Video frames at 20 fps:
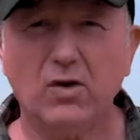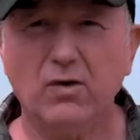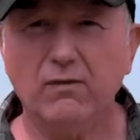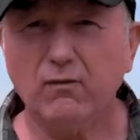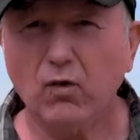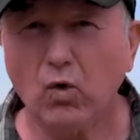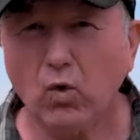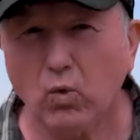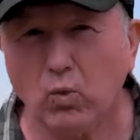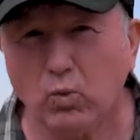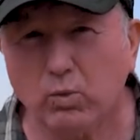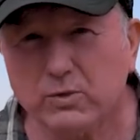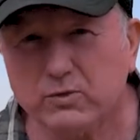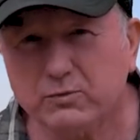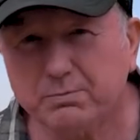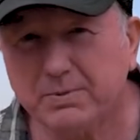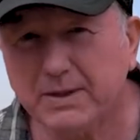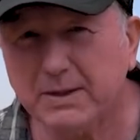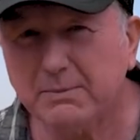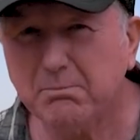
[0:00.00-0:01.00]
have always
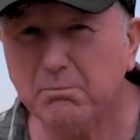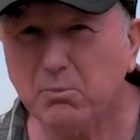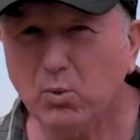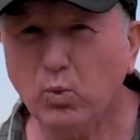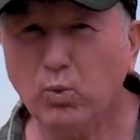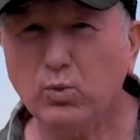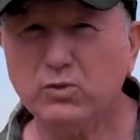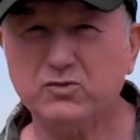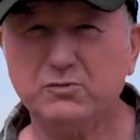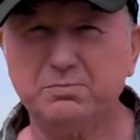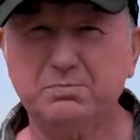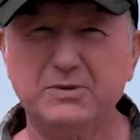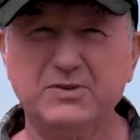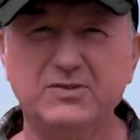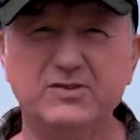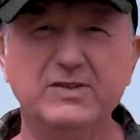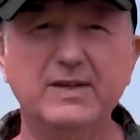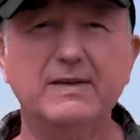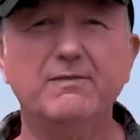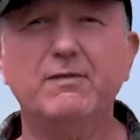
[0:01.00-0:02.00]
been more
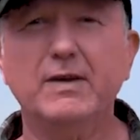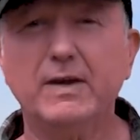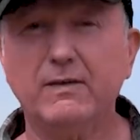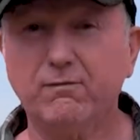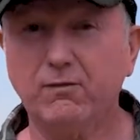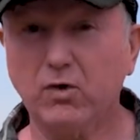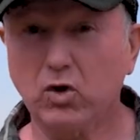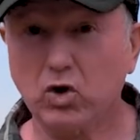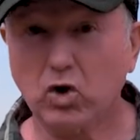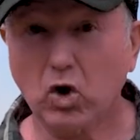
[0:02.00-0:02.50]
specific for